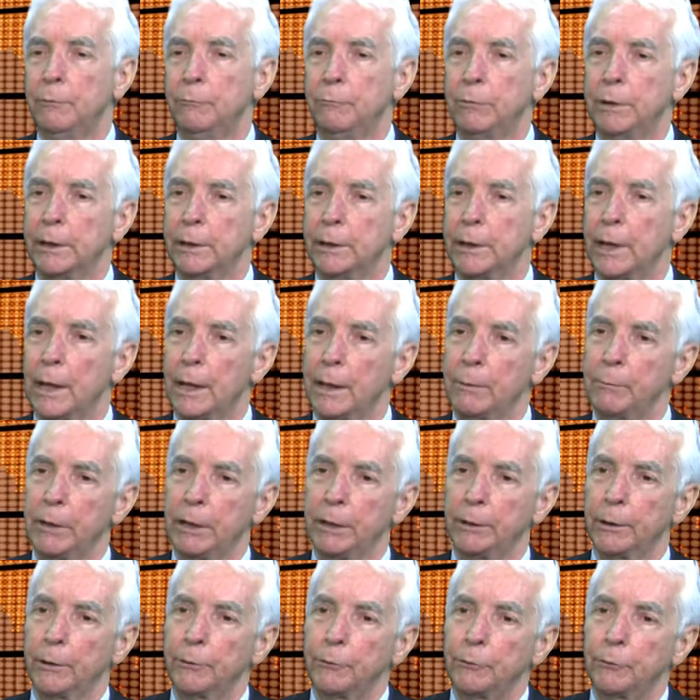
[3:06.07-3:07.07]
Vietnam
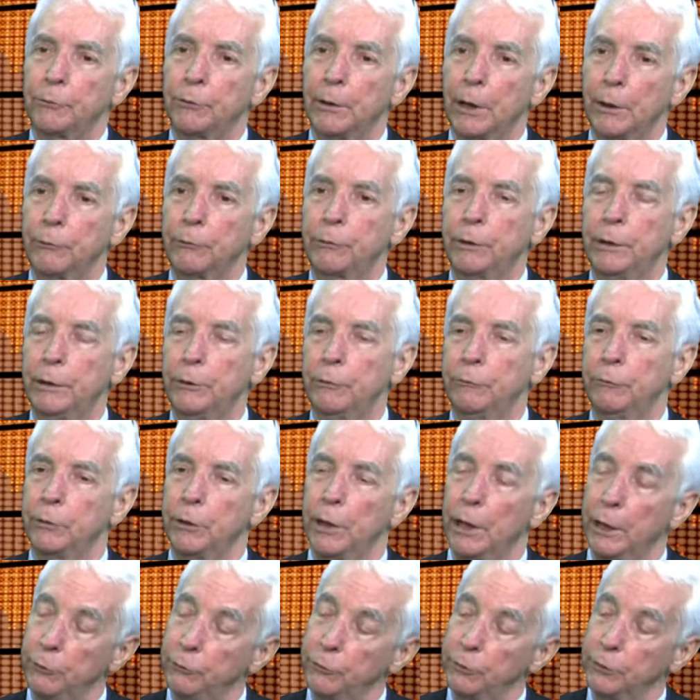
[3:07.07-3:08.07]
and other Southeast
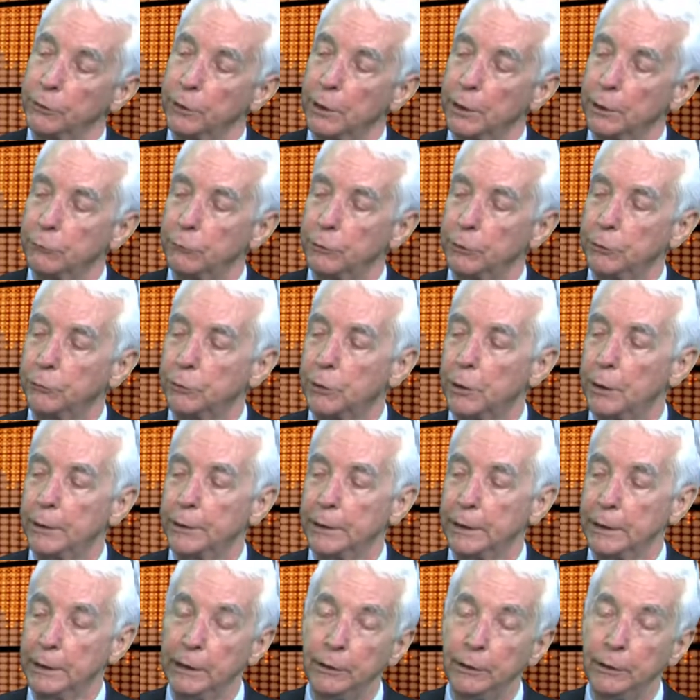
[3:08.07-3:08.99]
Asian countries call the